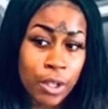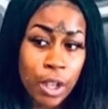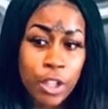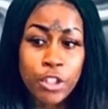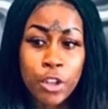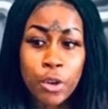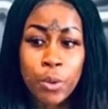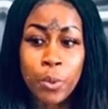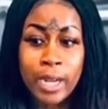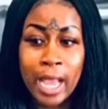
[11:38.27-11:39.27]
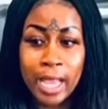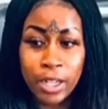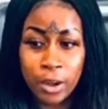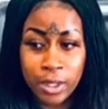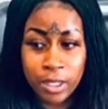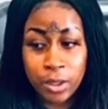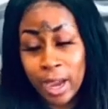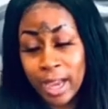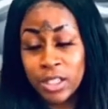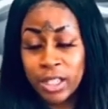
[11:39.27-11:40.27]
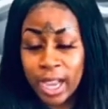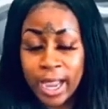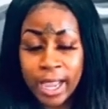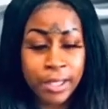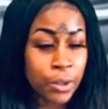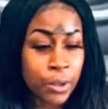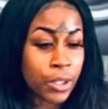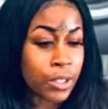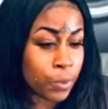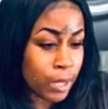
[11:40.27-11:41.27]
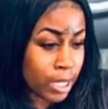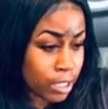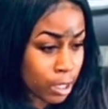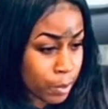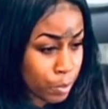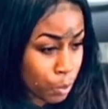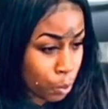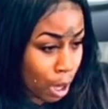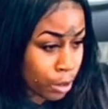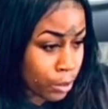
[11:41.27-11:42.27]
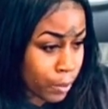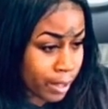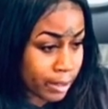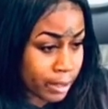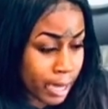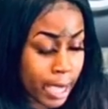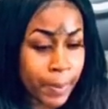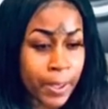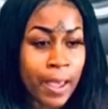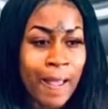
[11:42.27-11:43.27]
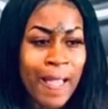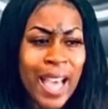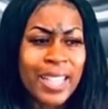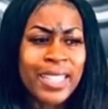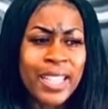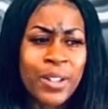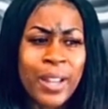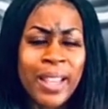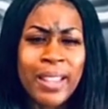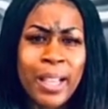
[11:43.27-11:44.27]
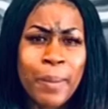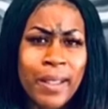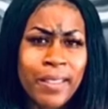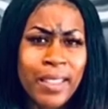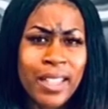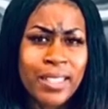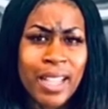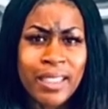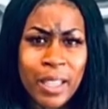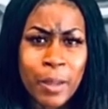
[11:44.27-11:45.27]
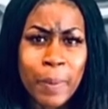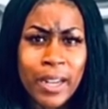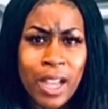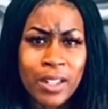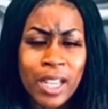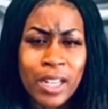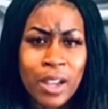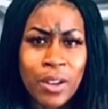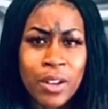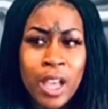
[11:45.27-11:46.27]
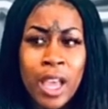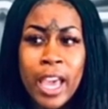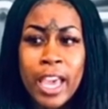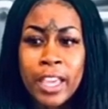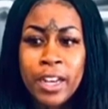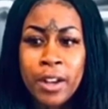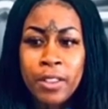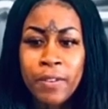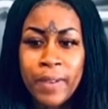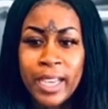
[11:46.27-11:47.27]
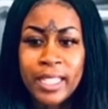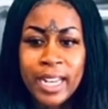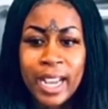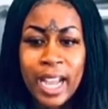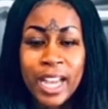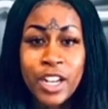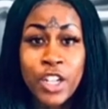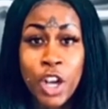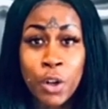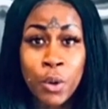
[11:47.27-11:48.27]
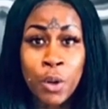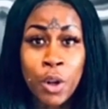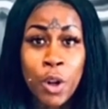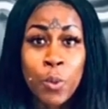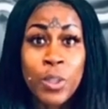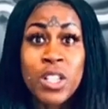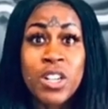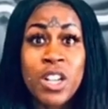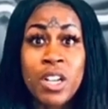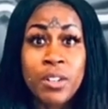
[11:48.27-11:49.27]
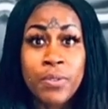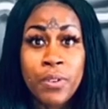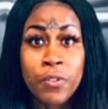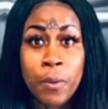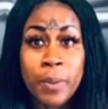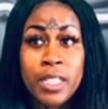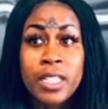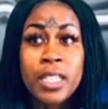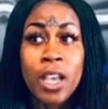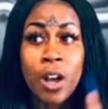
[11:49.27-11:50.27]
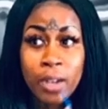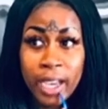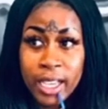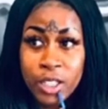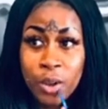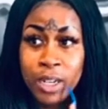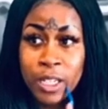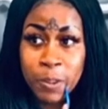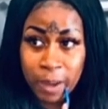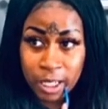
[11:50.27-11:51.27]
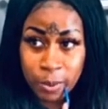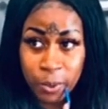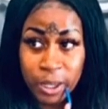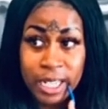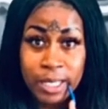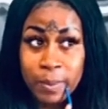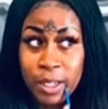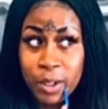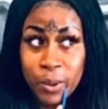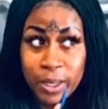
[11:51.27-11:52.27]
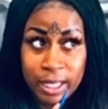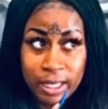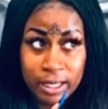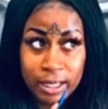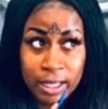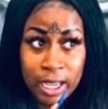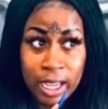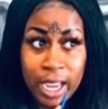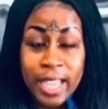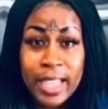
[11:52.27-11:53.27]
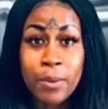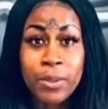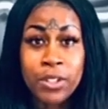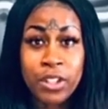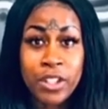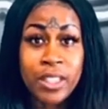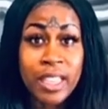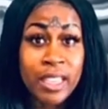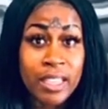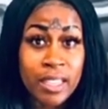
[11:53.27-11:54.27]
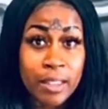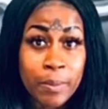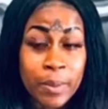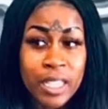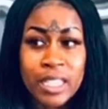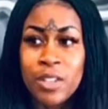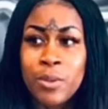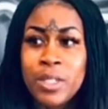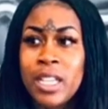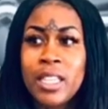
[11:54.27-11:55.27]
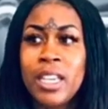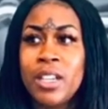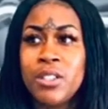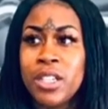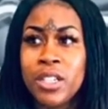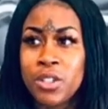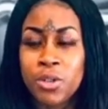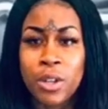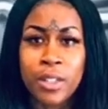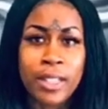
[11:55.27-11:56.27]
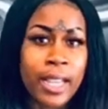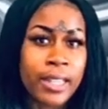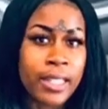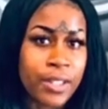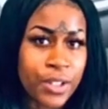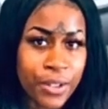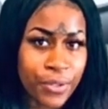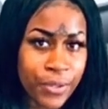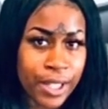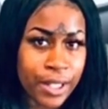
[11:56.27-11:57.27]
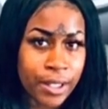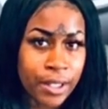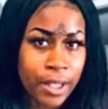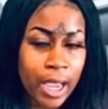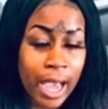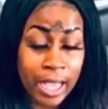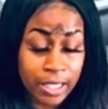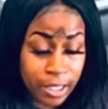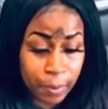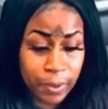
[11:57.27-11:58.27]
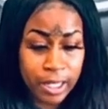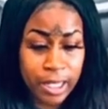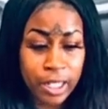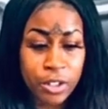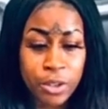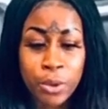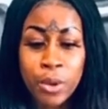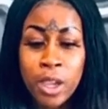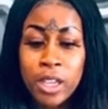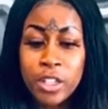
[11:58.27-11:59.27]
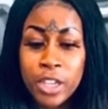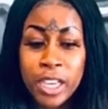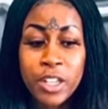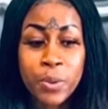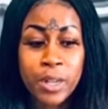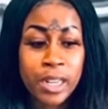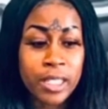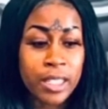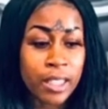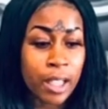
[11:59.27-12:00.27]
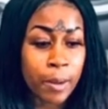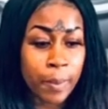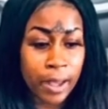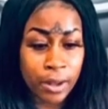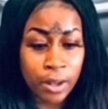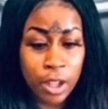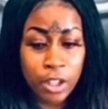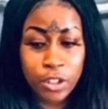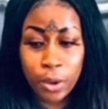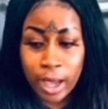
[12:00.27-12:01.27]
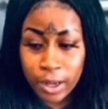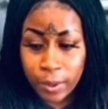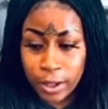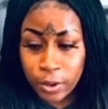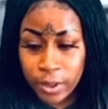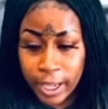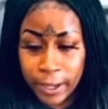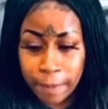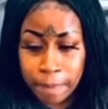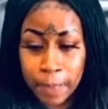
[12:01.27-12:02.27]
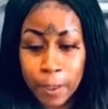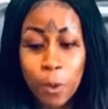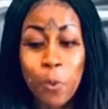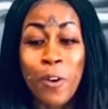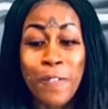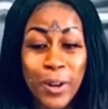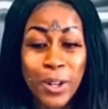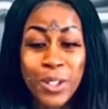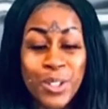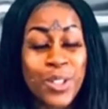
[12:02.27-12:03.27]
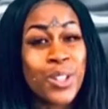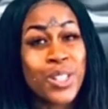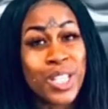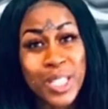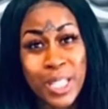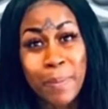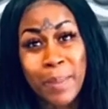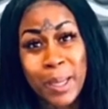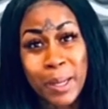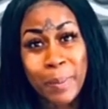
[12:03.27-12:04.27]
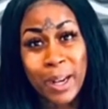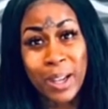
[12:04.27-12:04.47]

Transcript: So when I noticed, or actually I asked Source, when I saw people walking around looking happy, I said, do they think about the things I think about all day long? And the fact that I got a no was enough for me to say, okay, so it is possible. It is me doing this. And that was a good thing, because there was nothing else in control that I needed to defeat. I simply needed to change what it is I thought about. So how do I do that? Well, first, just stop thinking about all